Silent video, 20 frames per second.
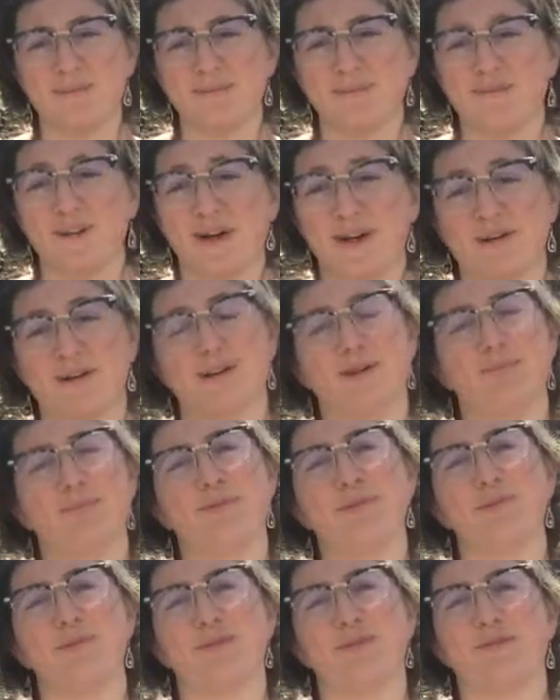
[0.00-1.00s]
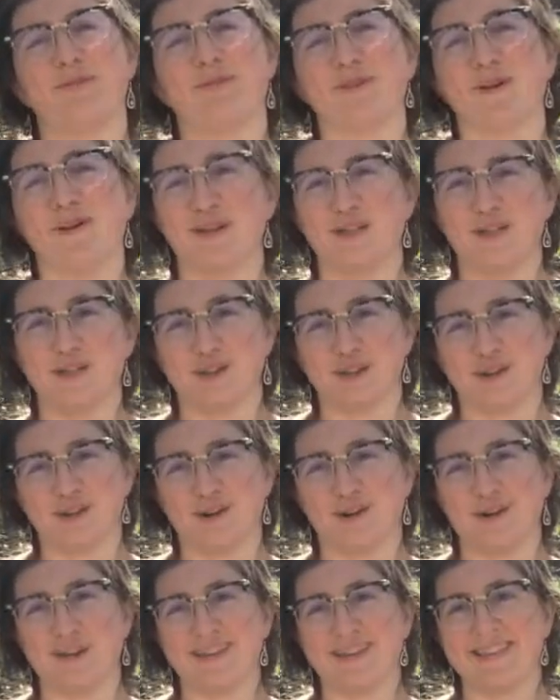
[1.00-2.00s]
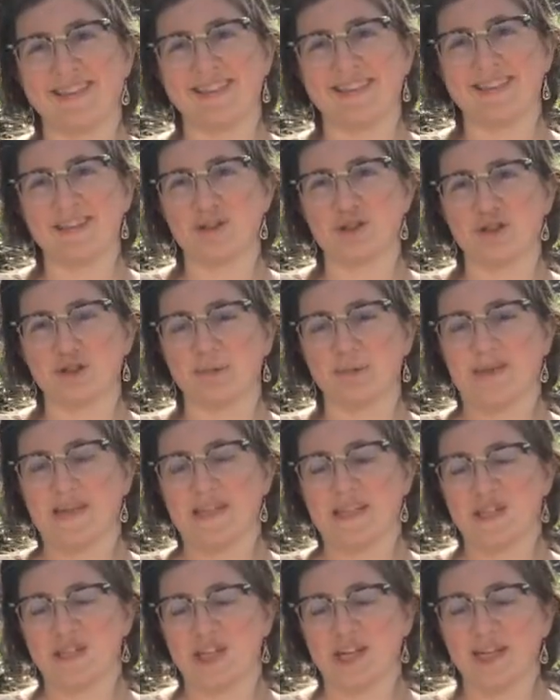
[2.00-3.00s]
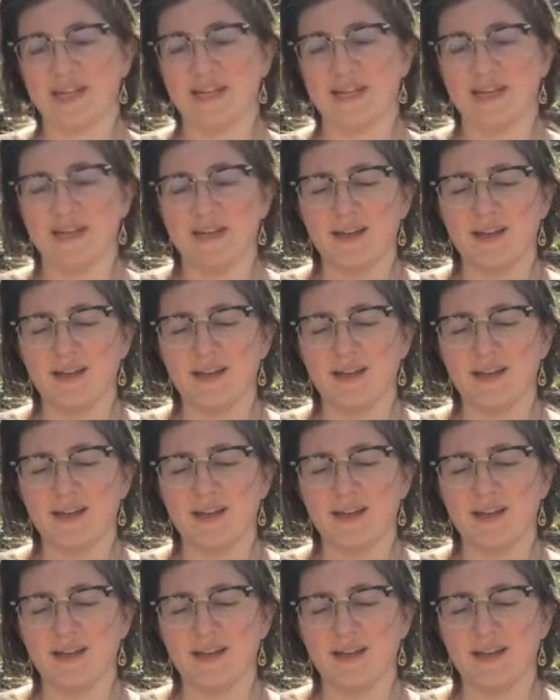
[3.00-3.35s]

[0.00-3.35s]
variables for ensuring seed germination.